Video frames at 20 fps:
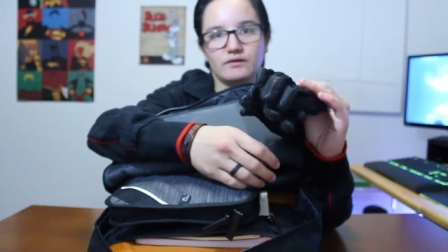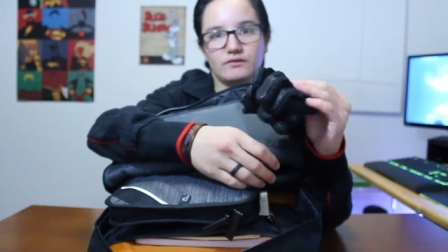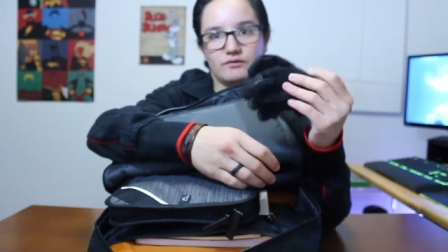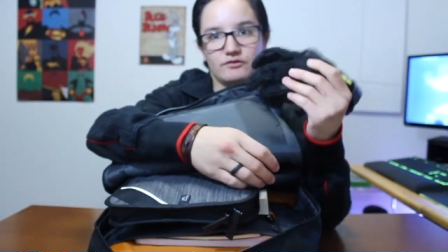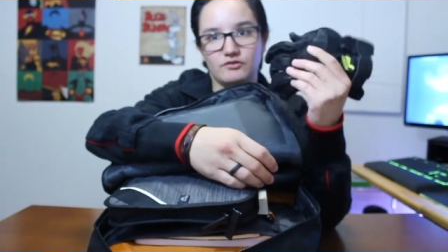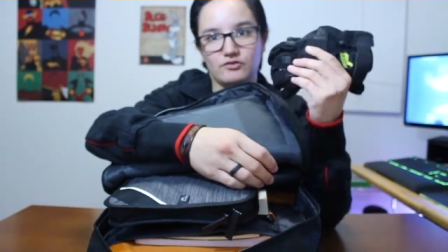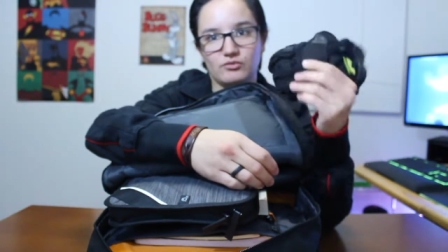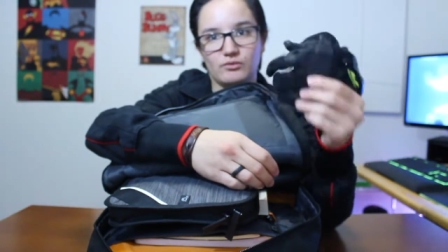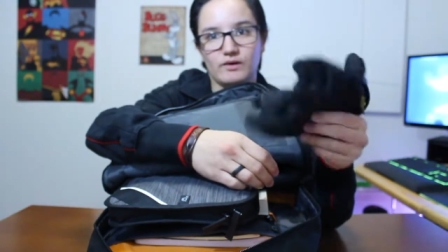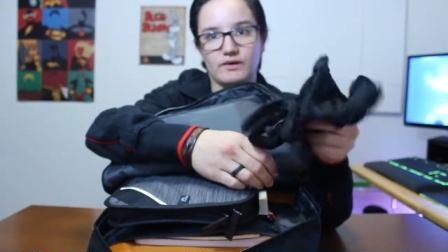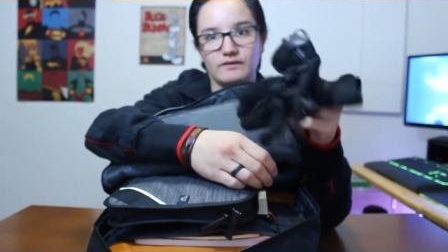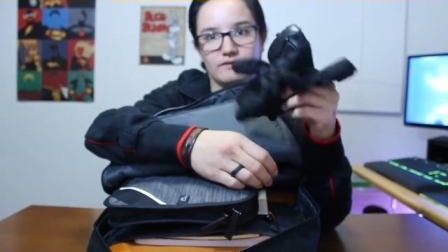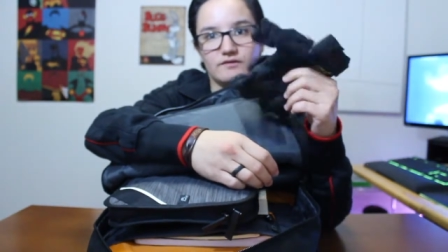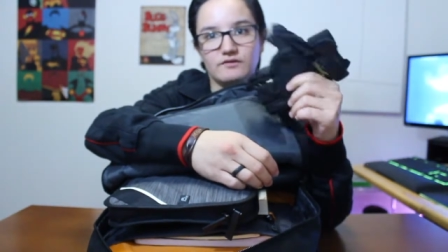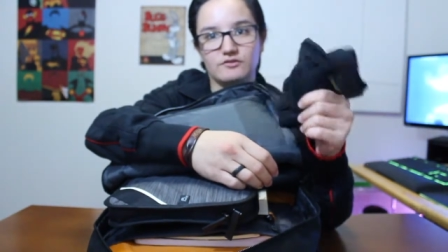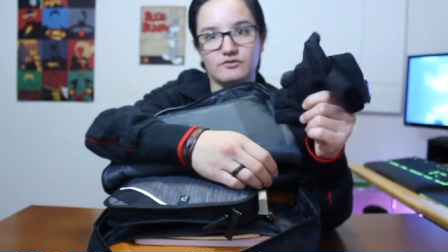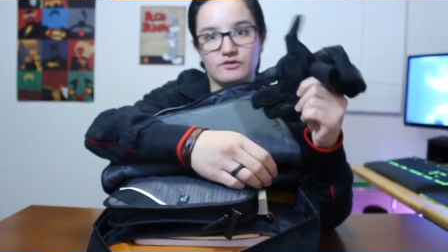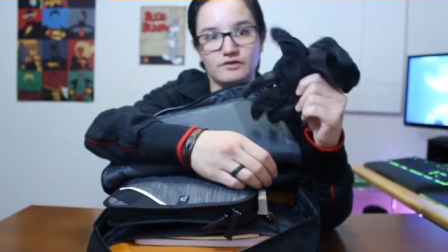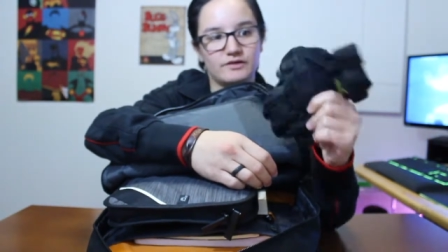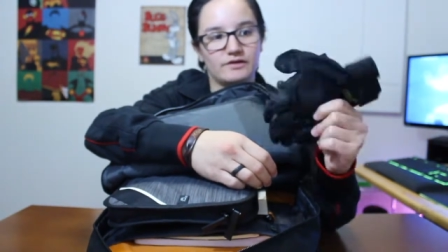which is why
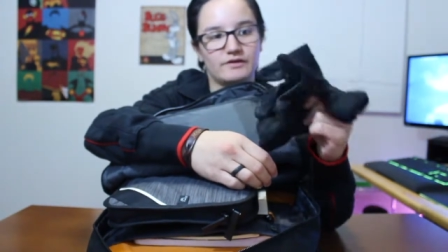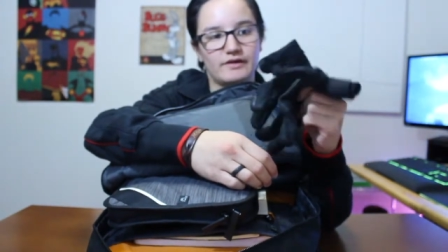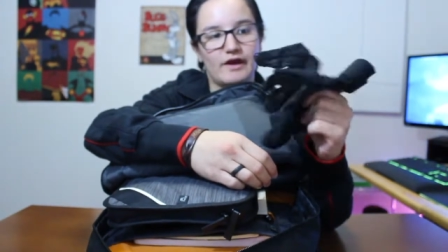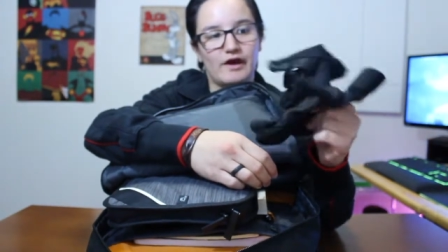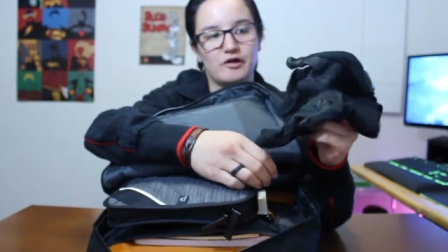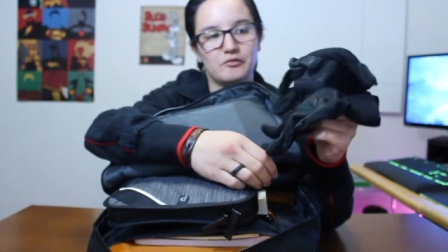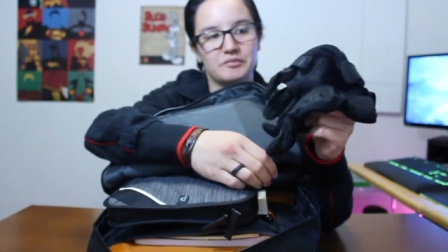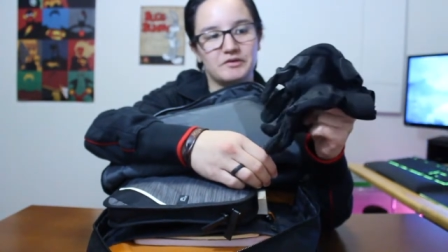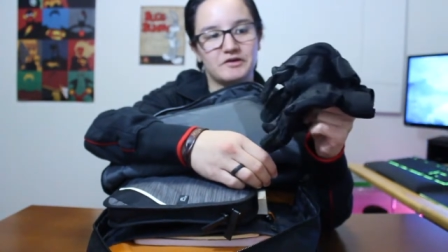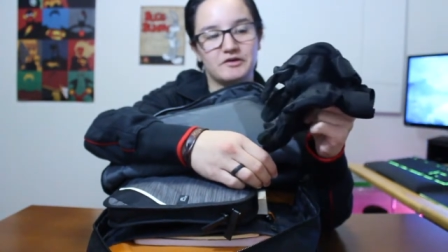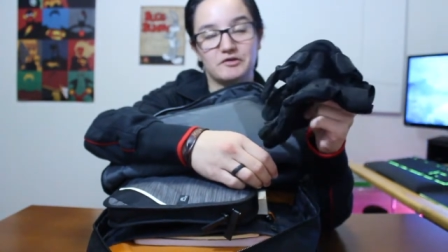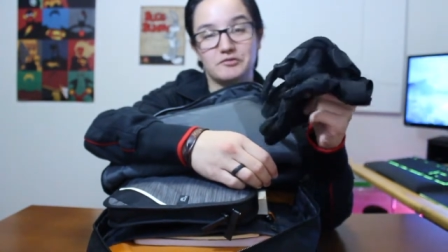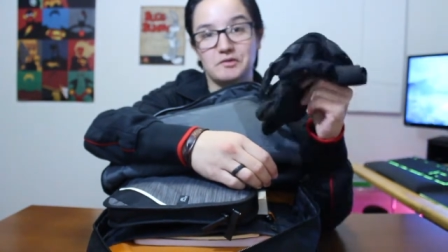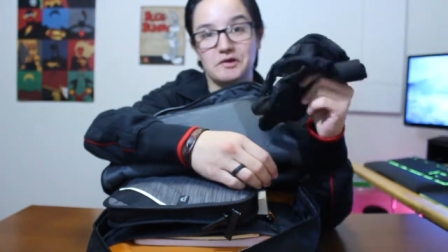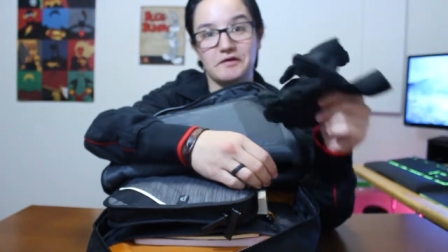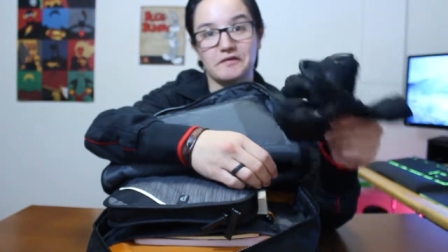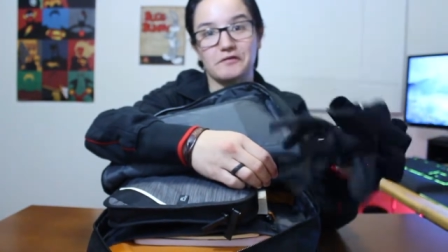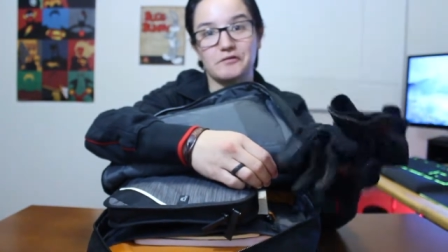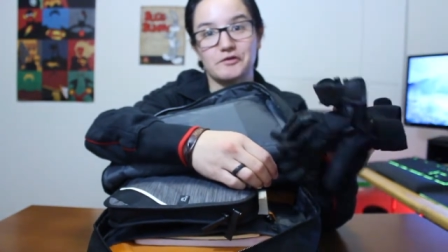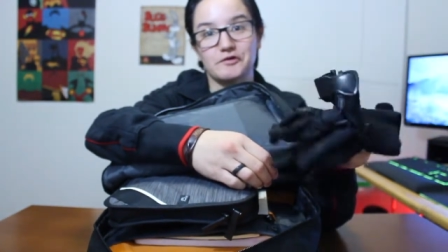these are here now because my
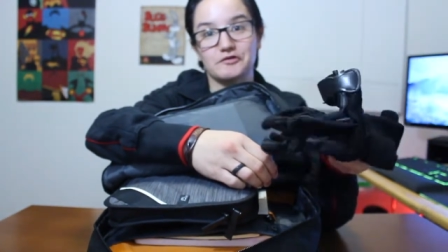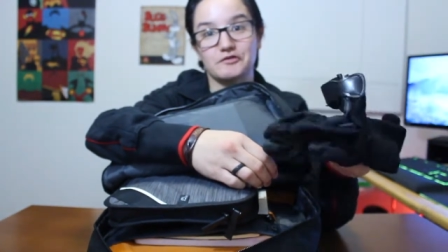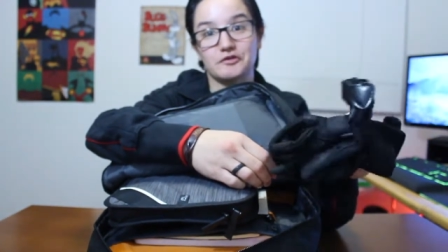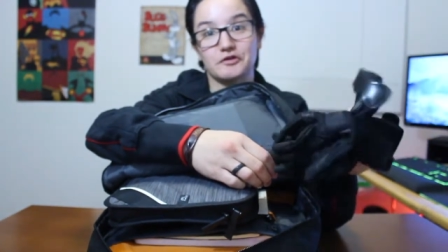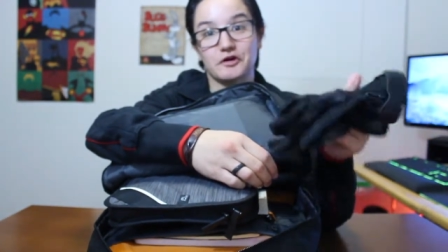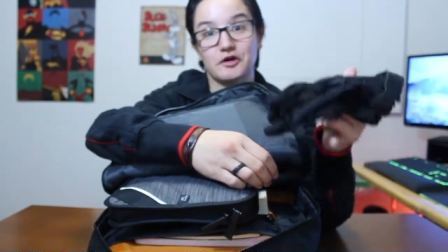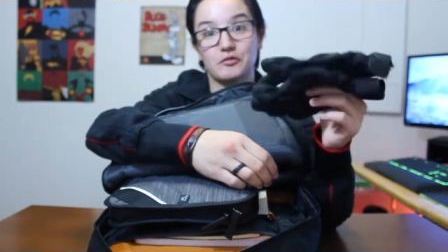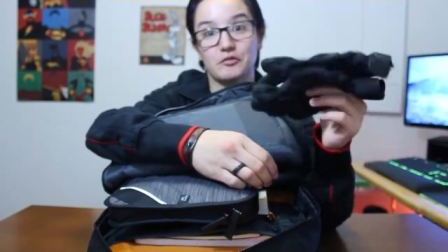other ones are